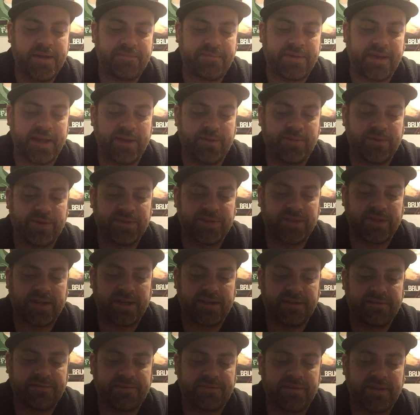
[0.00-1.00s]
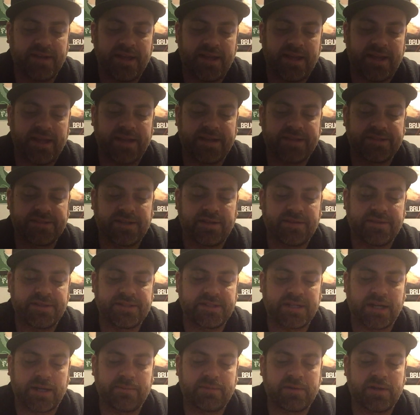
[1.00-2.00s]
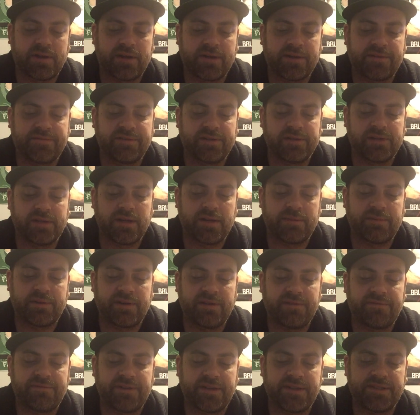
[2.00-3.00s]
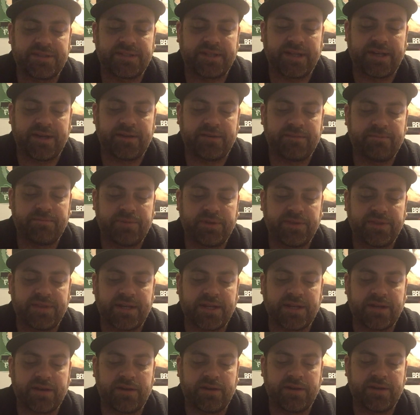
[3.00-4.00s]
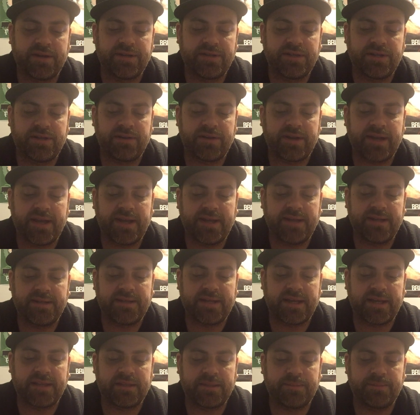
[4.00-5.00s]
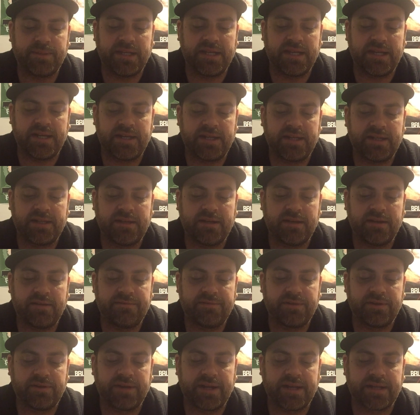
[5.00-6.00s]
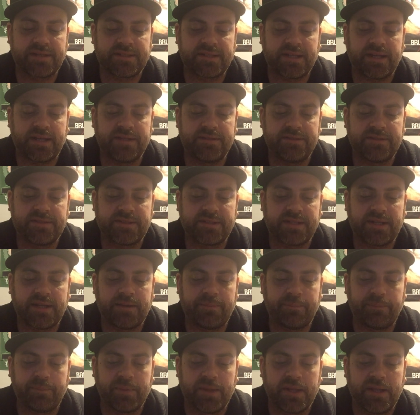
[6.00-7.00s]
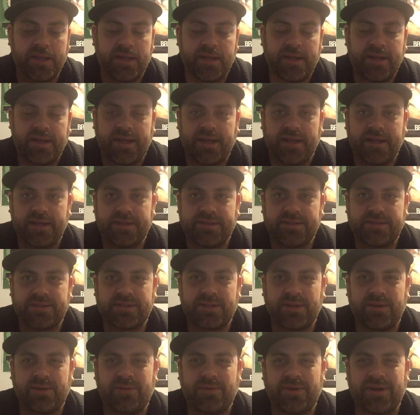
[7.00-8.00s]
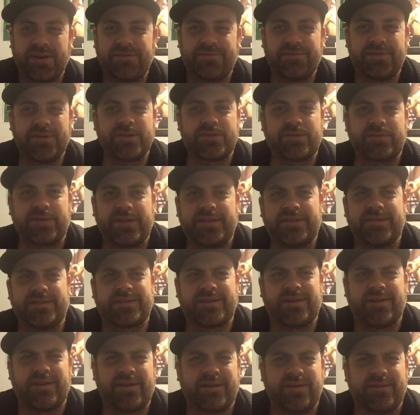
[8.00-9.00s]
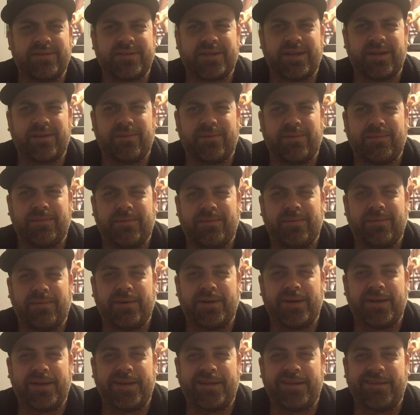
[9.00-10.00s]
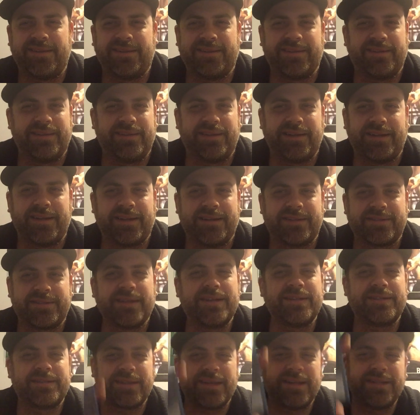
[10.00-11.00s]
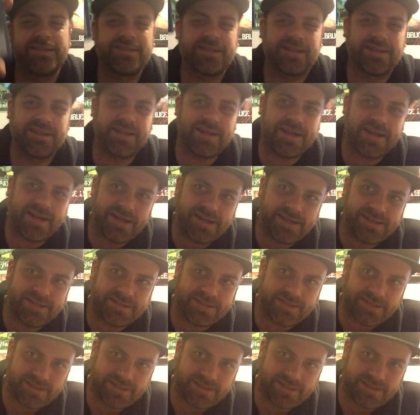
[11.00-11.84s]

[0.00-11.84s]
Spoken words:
Pay 1 life. Exile the top card of your library face down. Put that card into your hand at the beginning of your next end step. And so when I first read this card, I was like, what? Like, it's a lot